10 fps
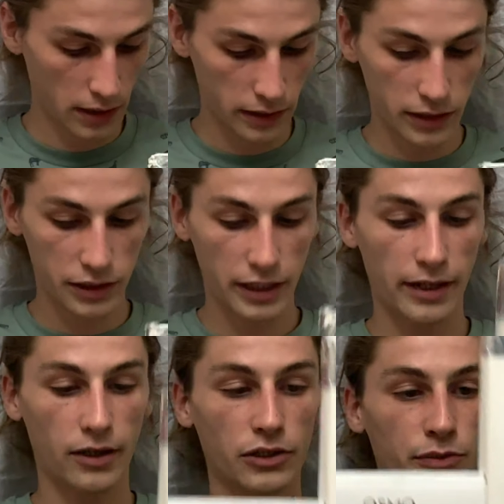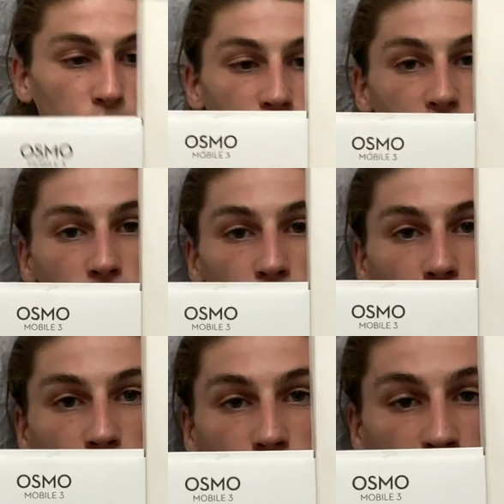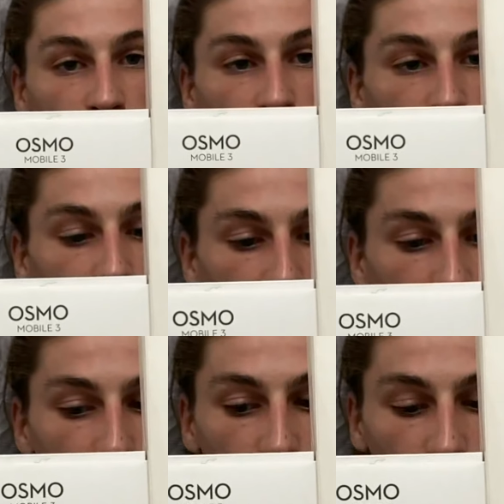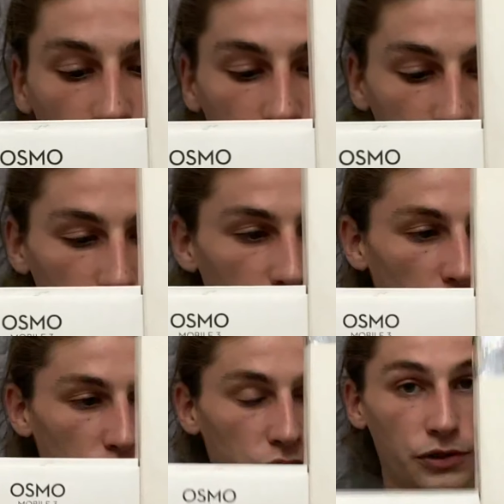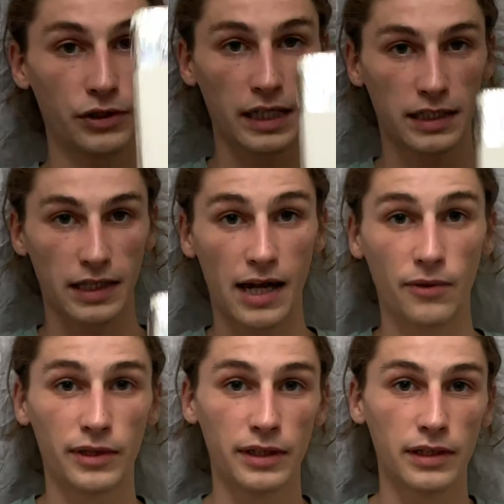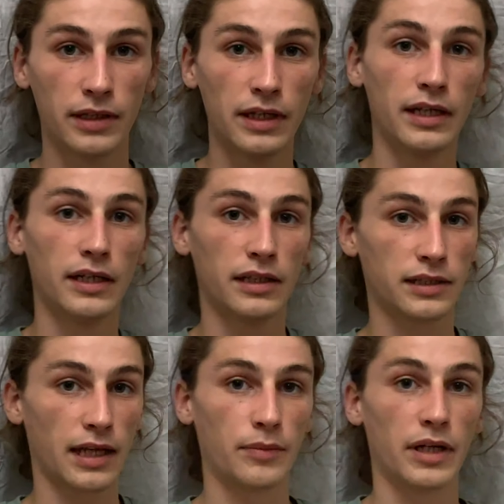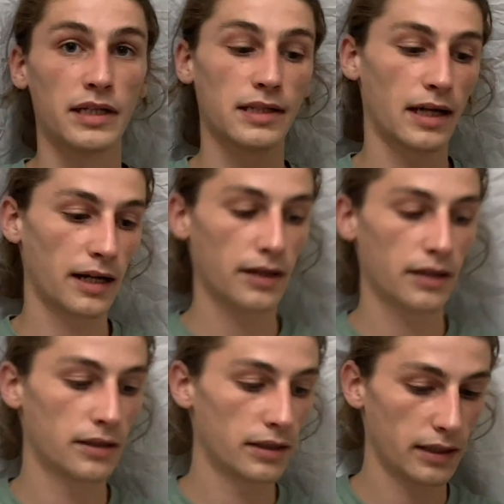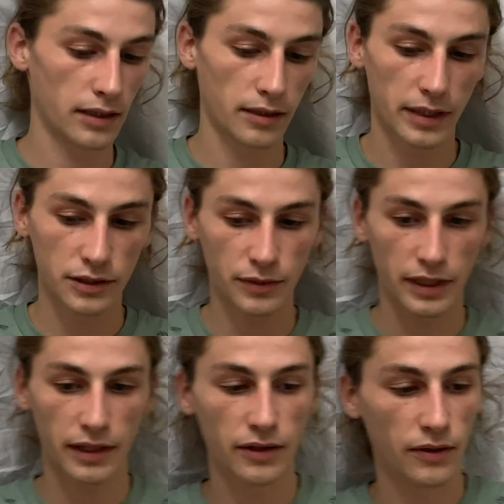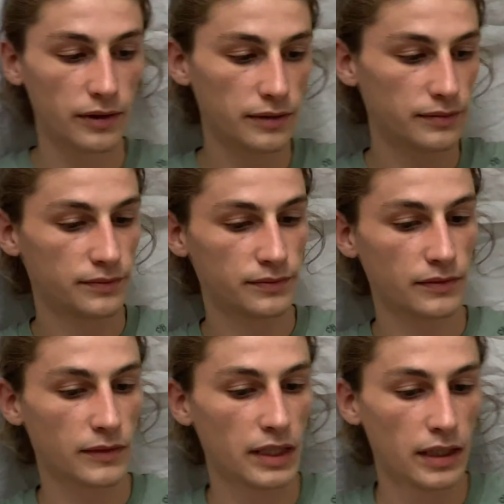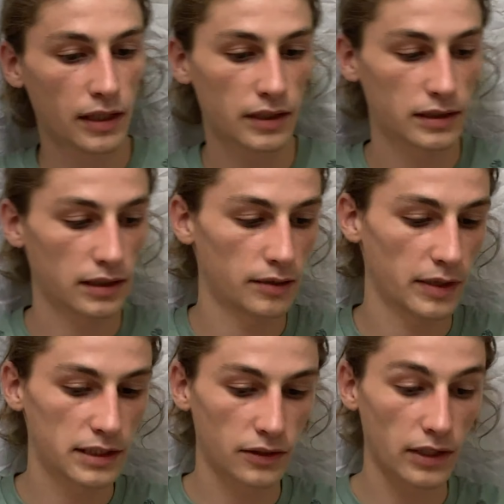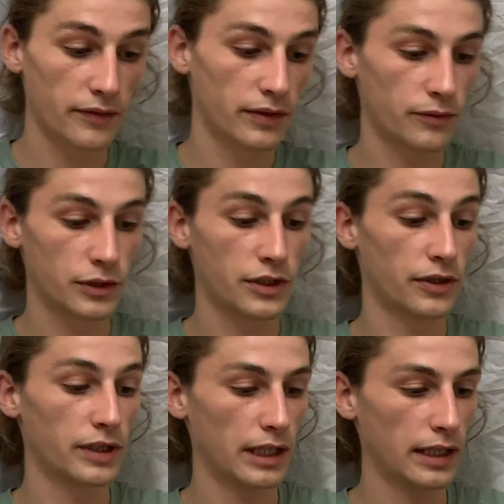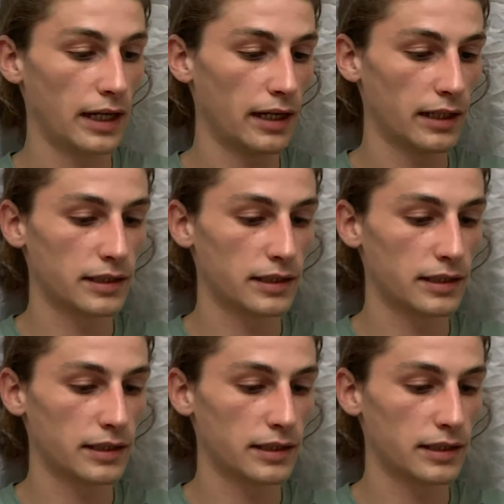DJI Osmo 2. So I'll show you guys that one side by side as we get going, because I still haven't returned it yet.